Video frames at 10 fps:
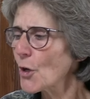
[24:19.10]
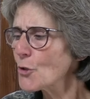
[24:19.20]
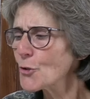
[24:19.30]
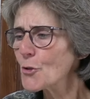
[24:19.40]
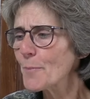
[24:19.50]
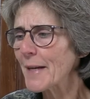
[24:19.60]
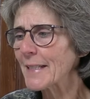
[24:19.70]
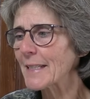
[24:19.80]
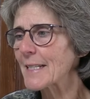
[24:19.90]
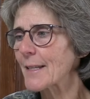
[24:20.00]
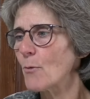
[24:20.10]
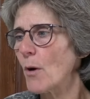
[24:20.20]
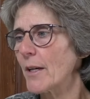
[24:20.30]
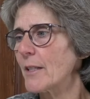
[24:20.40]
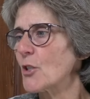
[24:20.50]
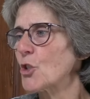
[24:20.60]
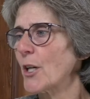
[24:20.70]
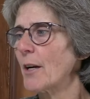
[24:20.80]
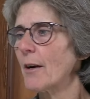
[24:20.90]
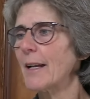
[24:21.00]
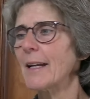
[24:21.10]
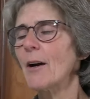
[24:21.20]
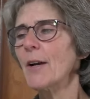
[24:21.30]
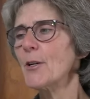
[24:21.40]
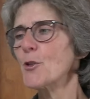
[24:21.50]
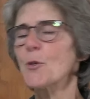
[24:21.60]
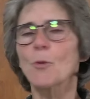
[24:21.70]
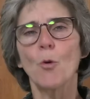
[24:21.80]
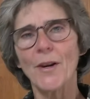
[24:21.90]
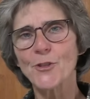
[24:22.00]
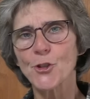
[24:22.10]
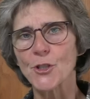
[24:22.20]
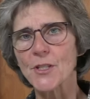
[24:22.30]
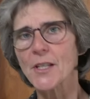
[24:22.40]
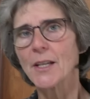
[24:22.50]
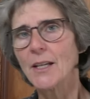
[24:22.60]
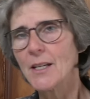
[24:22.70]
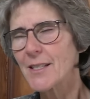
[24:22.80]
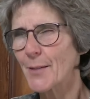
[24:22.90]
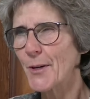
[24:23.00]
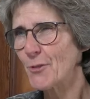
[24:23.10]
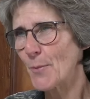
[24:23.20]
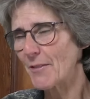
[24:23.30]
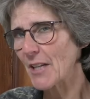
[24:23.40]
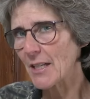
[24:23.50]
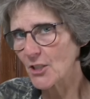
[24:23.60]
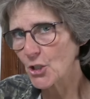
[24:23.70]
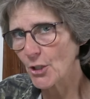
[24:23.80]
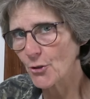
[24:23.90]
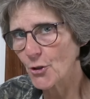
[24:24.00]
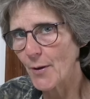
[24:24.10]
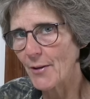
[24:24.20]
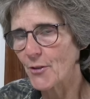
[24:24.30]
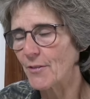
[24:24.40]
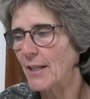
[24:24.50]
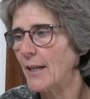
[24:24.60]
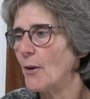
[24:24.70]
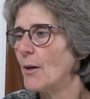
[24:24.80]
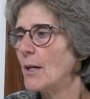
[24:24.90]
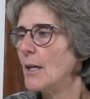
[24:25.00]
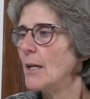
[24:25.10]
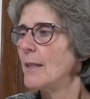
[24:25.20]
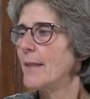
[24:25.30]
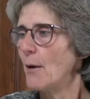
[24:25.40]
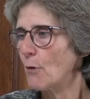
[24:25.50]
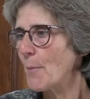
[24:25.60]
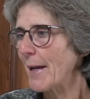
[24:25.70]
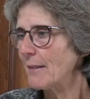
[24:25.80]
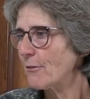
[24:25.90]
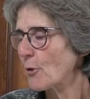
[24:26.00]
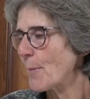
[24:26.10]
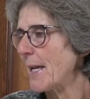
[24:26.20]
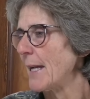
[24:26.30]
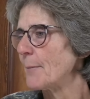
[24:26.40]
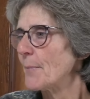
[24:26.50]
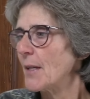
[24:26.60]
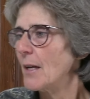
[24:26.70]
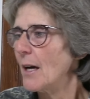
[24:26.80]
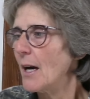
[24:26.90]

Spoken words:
those are the main things I wanted to share, and now here's some questions. Some of them I've kind of shared throughout the video that remain for me.